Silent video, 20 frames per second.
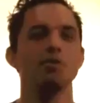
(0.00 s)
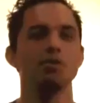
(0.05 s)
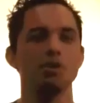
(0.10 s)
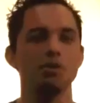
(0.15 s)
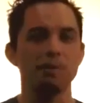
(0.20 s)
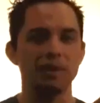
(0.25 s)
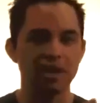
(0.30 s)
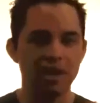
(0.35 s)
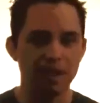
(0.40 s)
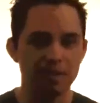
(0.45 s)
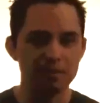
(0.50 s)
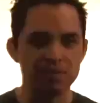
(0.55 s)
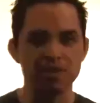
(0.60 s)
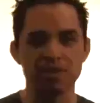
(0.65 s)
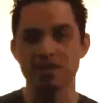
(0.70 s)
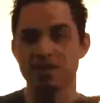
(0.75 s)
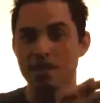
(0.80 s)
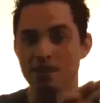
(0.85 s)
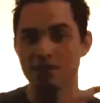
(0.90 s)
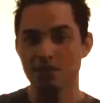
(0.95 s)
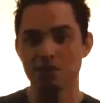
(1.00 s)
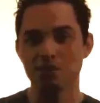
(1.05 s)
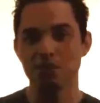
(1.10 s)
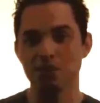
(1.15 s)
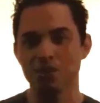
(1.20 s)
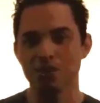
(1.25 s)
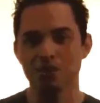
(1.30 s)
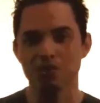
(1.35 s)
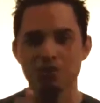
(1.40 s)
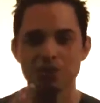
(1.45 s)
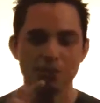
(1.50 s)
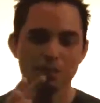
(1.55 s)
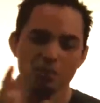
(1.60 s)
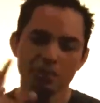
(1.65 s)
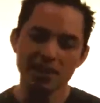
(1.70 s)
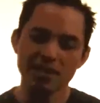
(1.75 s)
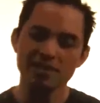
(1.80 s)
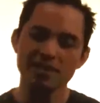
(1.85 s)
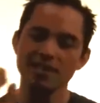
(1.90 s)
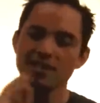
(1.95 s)
it really becomes this different world. So
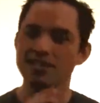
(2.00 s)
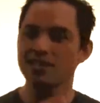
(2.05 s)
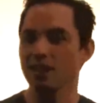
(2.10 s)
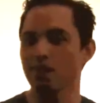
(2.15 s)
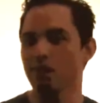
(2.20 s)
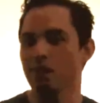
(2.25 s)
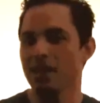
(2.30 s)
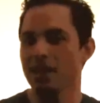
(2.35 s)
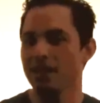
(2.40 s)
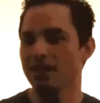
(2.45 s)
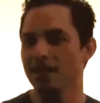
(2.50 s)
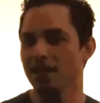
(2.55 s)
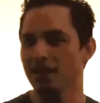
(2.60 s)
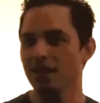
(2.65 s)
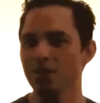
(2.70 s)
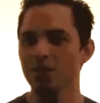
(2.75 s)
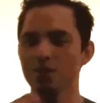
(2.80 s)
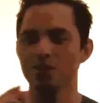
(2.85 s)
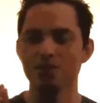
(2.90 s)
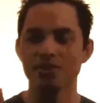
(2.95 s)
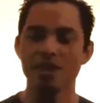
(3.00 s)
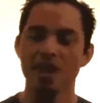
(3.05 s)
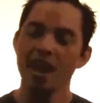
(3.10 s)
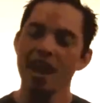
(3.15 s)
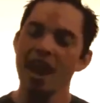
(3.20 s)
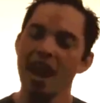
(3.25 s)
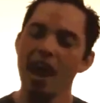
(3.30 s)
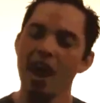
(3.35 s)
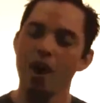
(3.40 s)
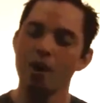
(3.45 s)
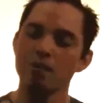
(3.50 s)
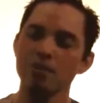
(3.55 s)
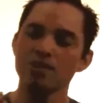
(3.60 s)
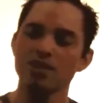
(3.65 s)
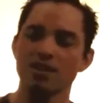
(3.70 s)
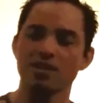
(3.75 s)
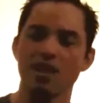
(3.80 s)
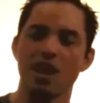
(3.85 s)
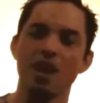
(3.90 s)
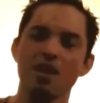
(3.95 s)
placing somebody in there who's
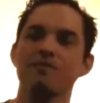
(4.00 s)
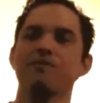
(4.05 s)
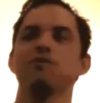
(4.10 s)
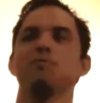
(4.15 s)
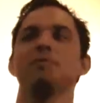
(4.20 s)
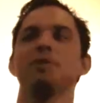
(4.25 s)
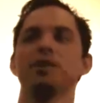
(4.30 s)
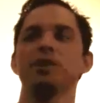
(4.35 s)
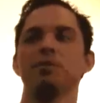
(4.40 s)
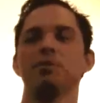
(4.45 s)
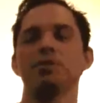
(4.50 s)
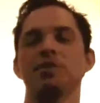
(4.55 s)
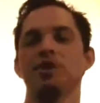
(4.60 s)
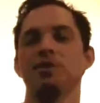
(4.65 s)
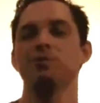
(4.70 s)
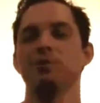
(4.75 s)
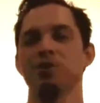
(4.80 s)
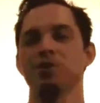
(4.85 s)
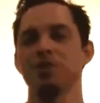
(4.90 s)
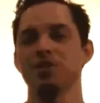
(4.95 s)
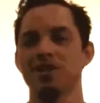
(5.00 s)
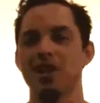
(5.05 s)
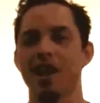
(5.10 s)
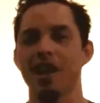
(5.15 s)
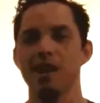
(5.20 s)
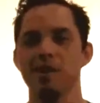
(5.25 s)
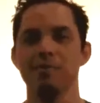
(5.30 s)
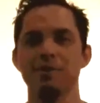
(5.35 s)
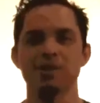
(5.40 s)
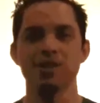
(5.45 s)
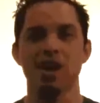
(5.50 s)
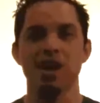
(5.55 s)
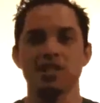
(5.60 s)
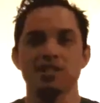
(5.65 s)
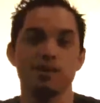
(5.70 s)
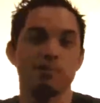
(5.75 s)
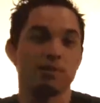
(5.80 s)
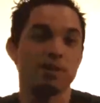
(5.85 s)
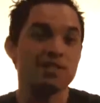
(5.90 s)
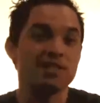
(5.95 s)
almost as unfamiliar with that world as I am is
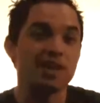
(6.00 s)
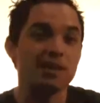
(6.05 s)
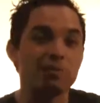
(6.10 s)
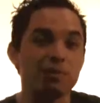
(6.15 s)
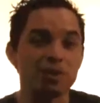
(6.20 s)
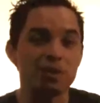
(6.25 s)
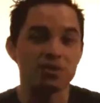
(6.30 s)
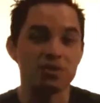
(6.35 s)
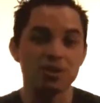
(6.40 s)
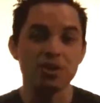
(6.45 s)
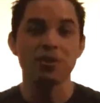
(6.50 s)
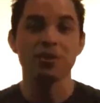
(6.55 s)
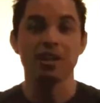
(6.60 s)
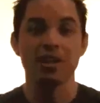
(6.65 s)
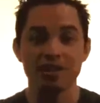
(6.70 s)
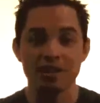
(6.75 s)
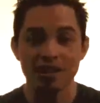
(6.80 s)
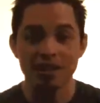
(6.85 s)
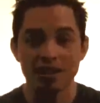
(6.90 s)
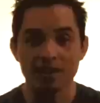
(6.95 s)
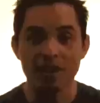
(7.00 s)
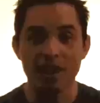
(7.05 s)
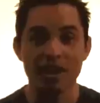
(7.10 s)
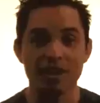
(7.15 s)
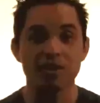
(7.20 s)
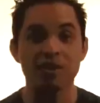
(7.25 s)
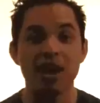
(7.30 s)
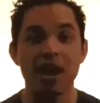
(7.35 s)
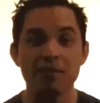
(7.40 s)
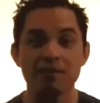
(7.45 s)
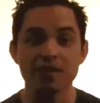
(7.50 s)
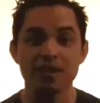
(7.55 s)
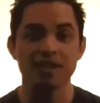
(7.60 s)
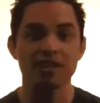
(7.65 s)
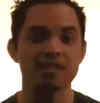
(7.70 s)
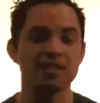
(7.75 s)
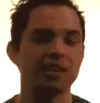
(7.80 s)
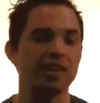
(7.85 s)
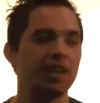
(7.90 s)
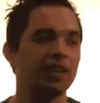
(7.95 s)
awesome, because then we're just going in there and
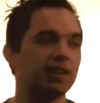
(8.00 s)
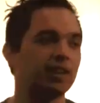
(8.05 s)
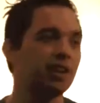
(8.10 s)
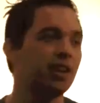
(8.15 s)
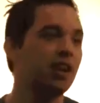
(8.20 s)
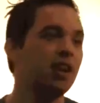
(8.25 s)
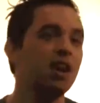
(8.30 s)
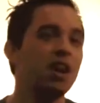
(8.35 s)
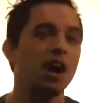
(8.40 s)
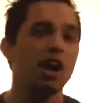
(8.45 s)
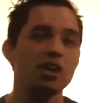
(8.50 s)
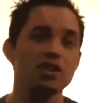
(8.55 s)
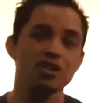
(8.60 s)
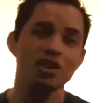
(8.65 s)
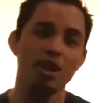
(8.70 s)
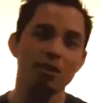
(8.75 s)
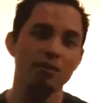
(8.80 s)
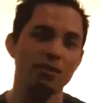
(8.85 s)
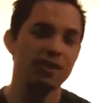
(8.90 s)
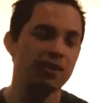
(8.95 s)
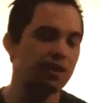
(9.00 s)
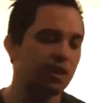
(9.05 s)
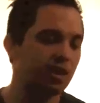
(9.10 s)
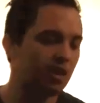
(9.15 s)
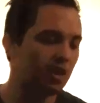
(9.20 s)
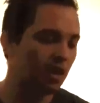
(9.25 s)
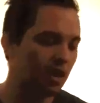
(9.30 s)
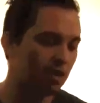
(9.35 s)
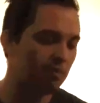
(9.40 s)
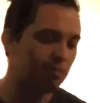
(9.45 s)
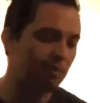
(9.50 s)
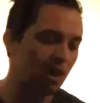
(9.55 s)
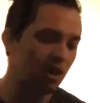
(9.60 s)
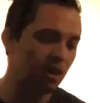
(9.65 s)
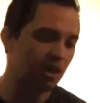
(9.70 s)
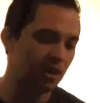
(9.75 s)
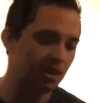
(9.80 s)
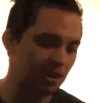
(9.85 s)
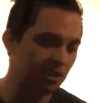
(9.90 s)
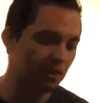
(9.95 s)
crafting it together. I shot with uh,
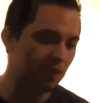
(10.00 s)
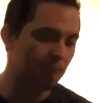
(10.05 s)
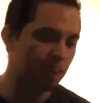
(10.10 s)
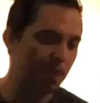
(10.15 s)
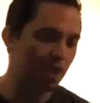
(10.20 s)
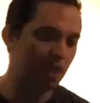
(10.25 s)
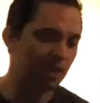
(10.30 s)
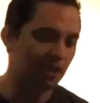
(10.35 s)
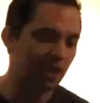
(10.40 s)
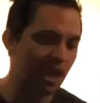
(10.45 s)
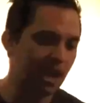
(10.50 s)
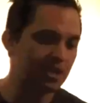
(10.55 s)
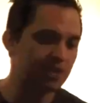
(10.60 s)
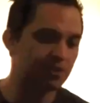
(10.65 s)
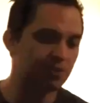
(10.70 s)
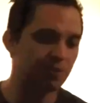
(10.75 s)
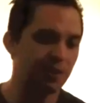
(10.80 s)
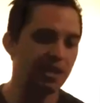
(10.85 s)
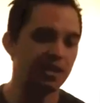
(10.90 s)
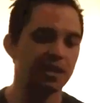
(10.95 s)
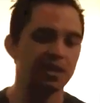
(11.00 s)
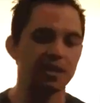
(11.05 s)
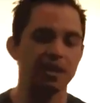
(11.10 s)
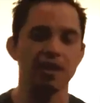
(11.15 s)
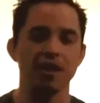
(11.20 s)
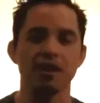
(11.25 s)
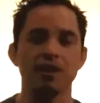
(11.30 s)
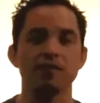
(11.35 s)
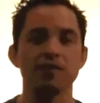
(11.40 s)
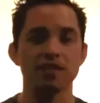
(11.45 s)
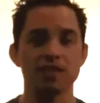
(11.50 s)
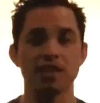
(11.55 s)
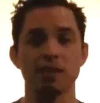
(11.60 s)
Amon uh, last week. Uh,